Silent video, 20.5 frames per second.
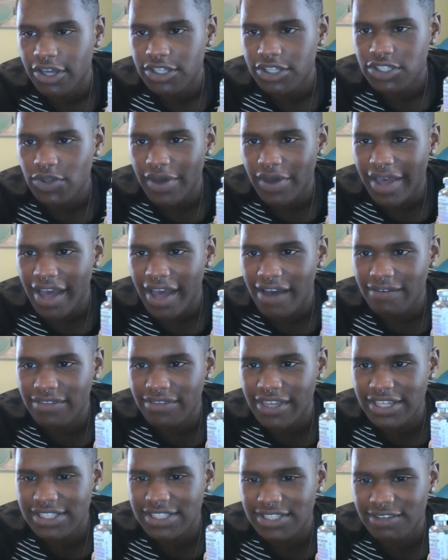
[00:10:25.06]
So I have
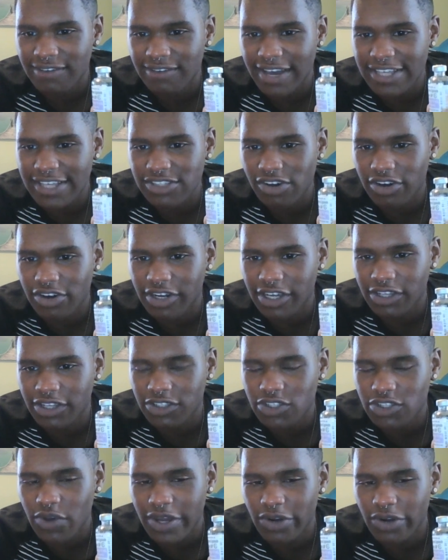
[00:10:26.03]
this device on it,
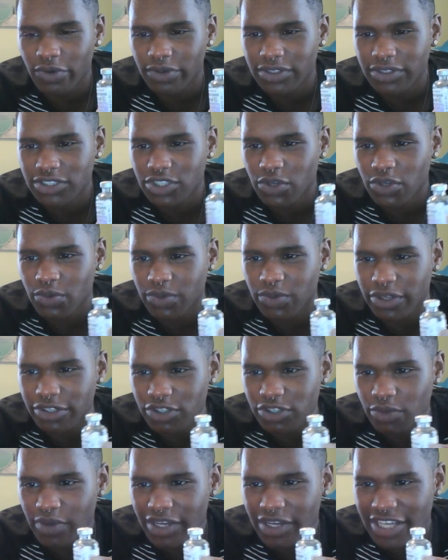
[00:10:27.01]
so there's
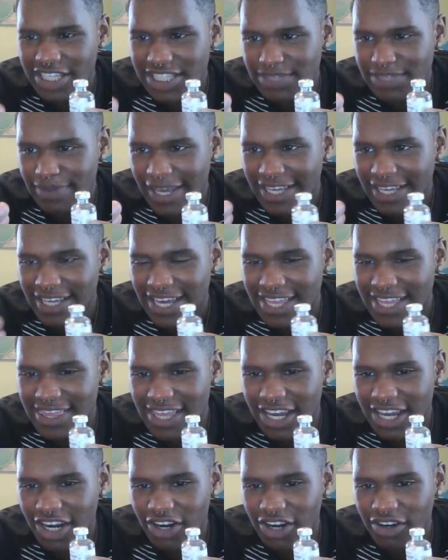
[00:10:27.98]
already a spike in
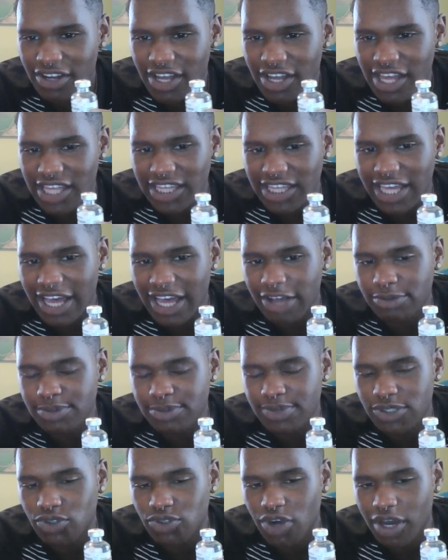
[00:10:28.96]
there that helps
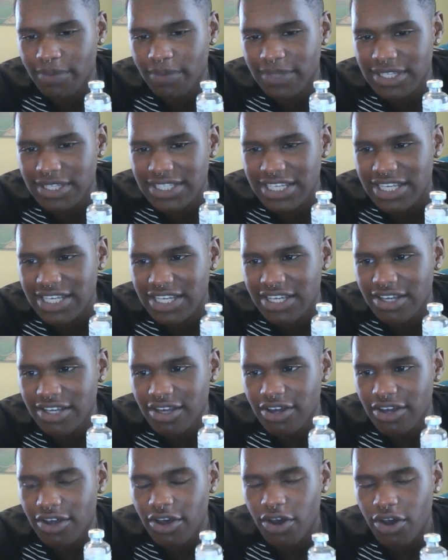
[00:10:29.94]
me draw up the T,
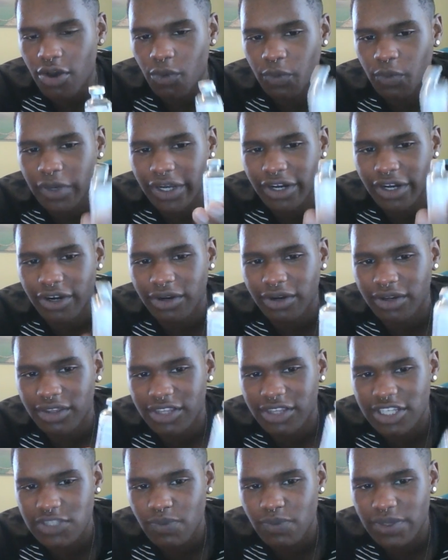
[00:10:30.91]
where
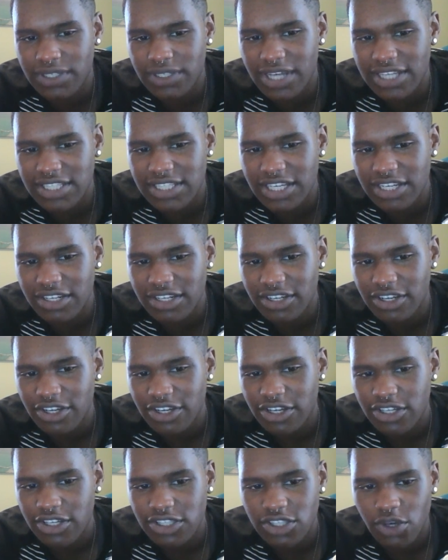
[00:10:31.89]
this one doesn't.
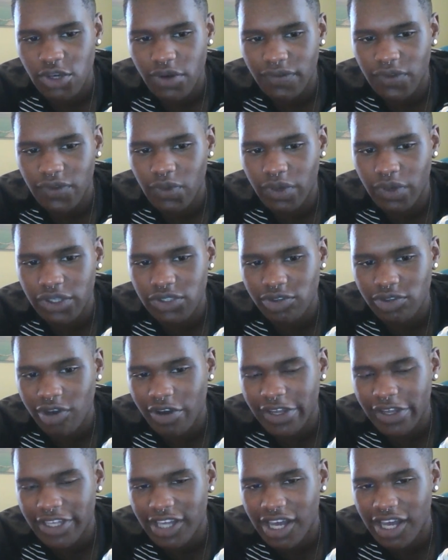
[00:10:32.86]
So if you are
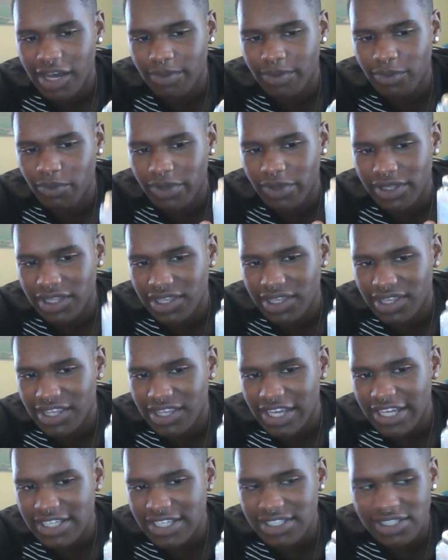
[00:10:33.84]
drawing up with
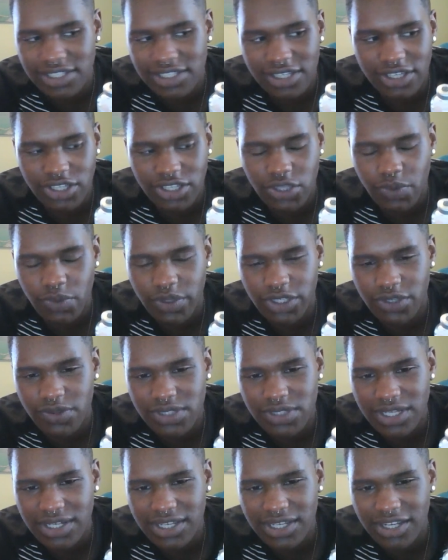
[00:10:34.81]
this, you would
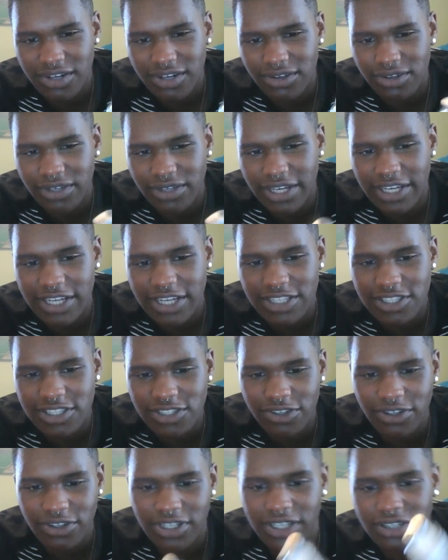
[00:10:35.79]
use a needle and
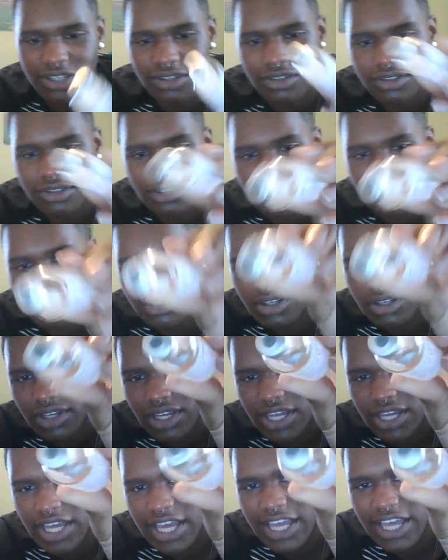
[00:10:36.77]
insert it
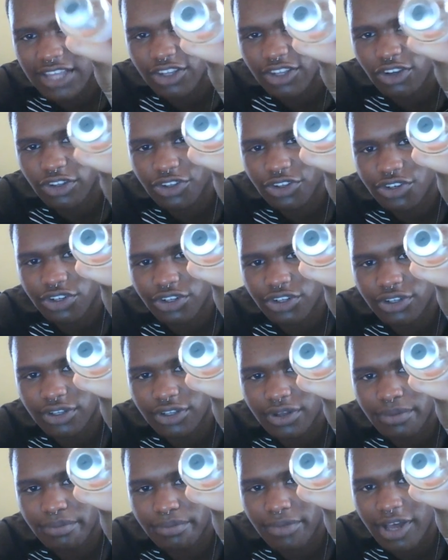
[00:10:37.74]
in your little
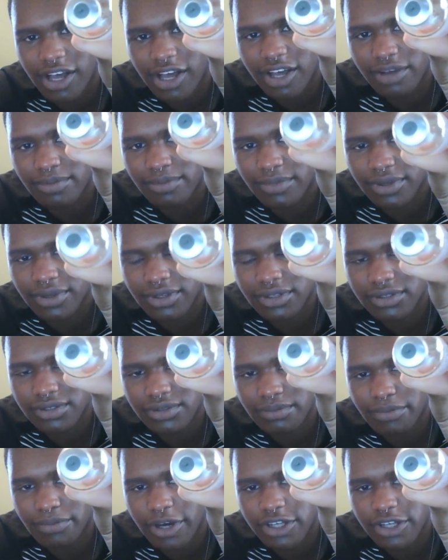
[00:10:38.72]

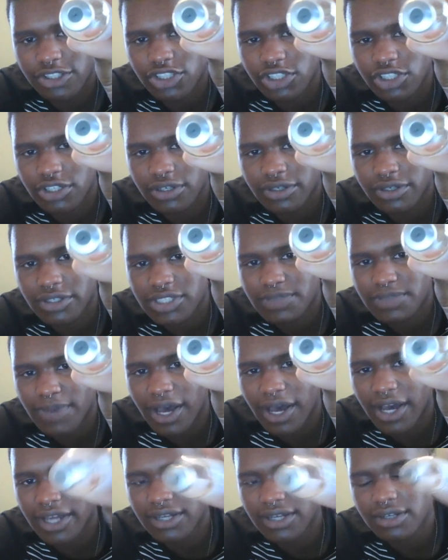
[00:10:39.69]
puncture
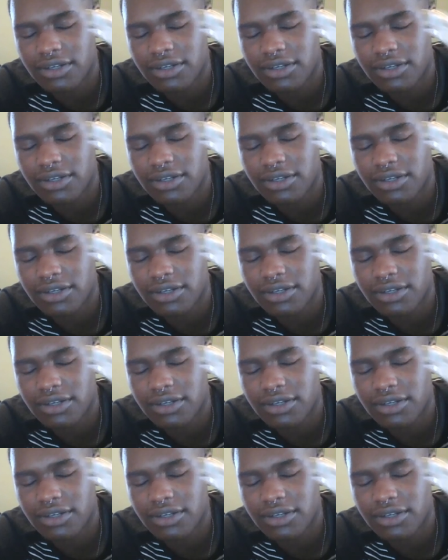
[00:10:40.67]
spot.